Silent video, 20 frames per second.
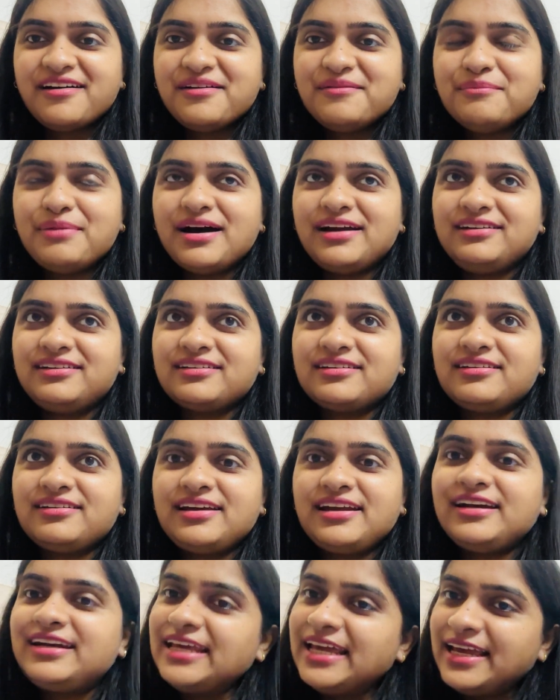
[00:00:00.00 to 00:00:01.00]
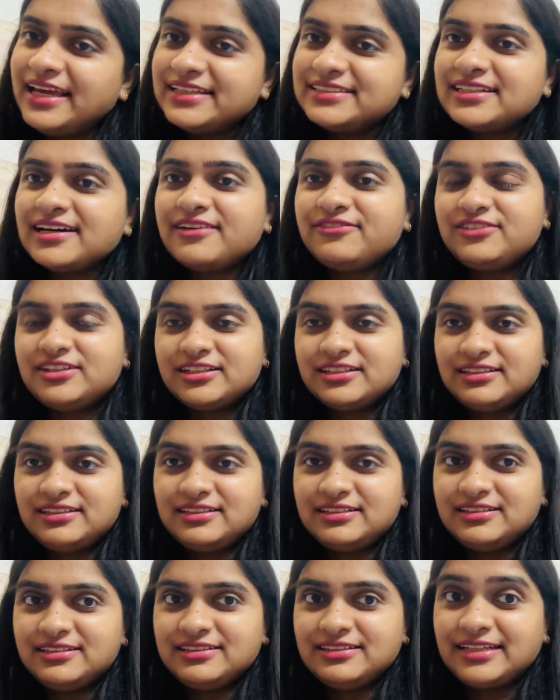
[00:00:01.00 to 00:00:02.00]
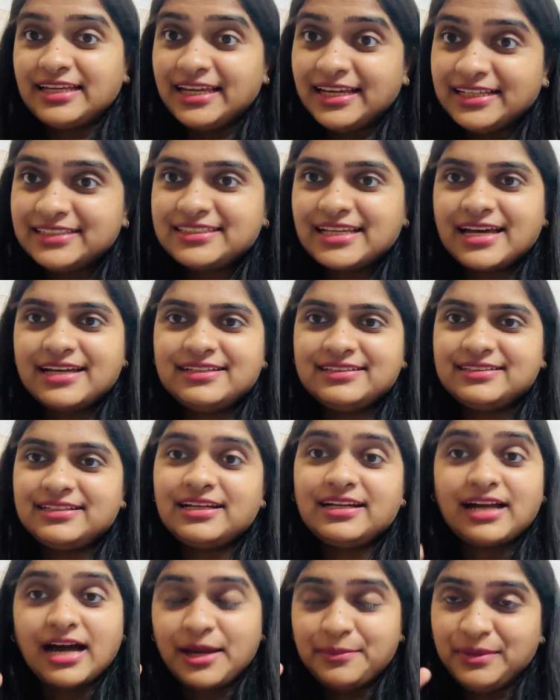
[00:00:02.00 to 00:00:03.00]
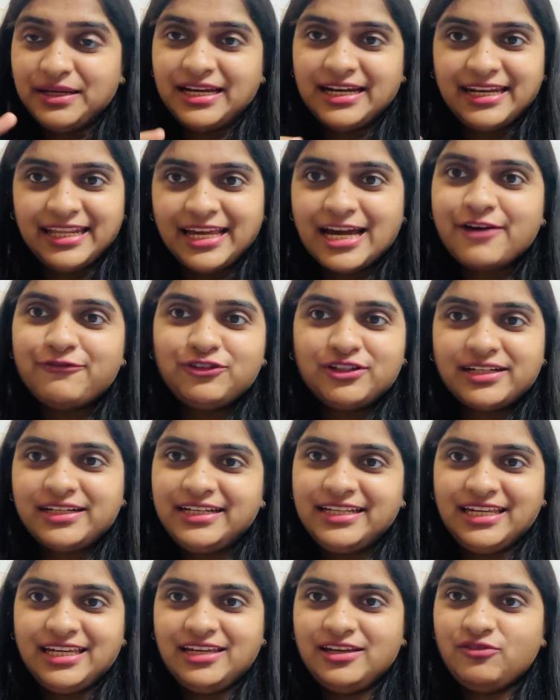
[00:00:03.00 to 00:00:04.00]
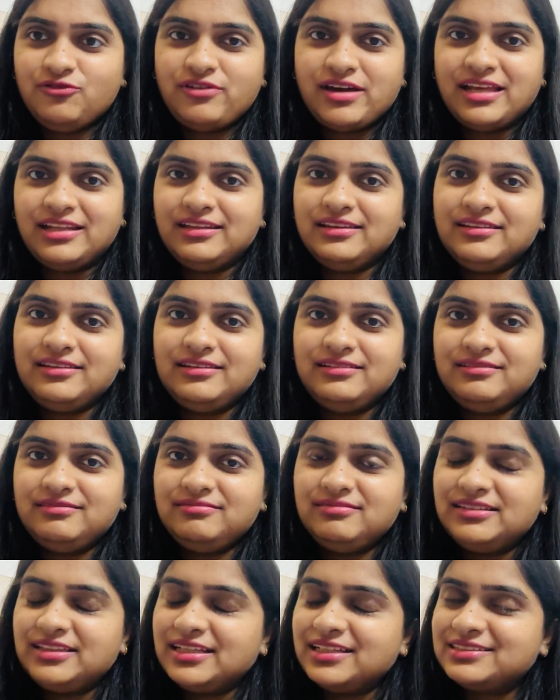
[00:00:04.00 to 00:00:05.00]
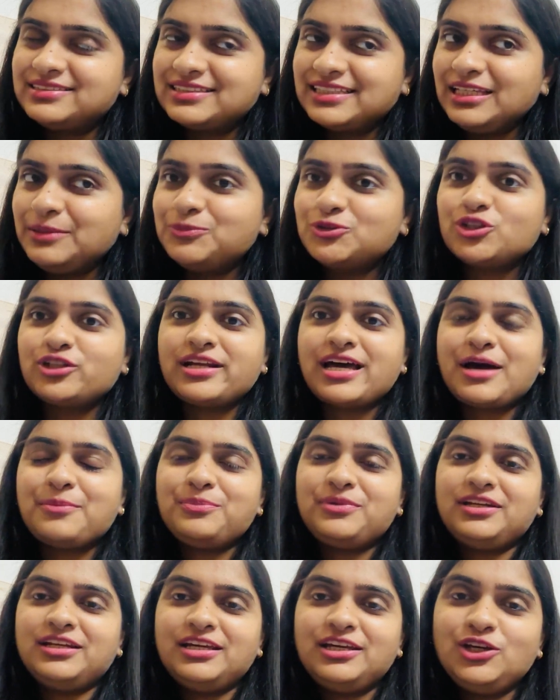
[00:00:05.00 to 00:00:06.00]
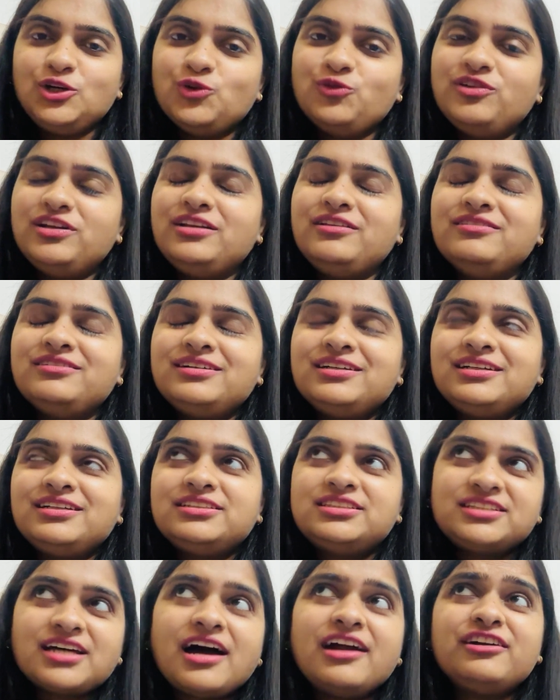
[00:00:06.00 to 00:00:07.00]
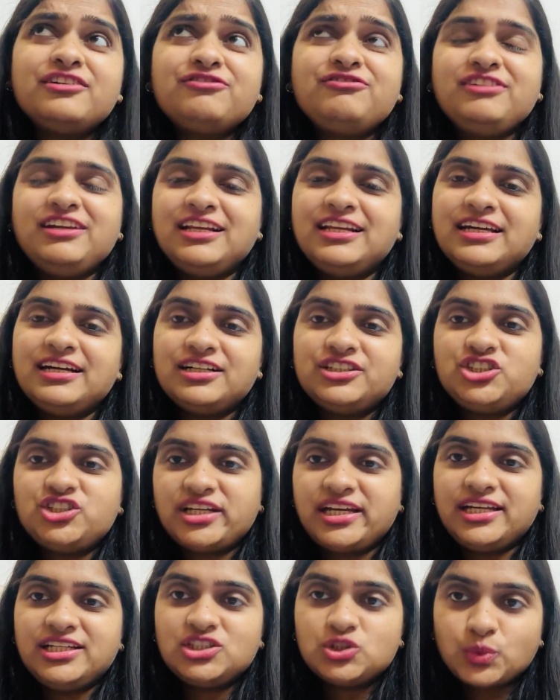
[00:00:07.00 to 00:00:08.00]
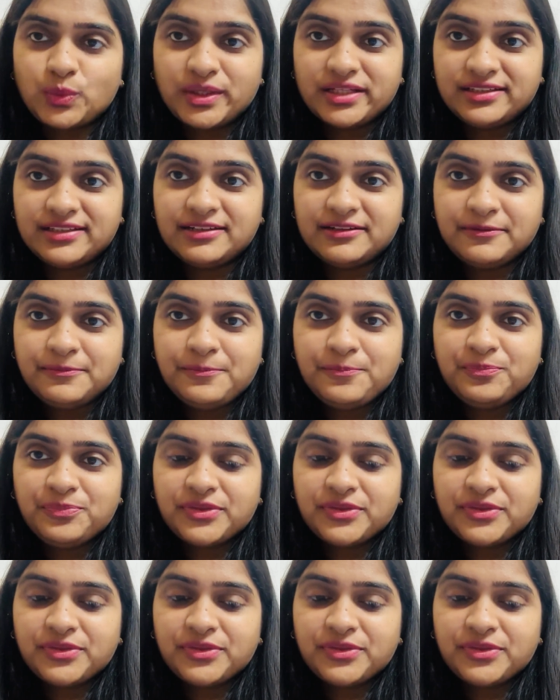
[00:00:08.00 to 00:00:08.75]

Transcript: But days after days, I mean day after day, when this keeps on happening, you will start feeling a change within,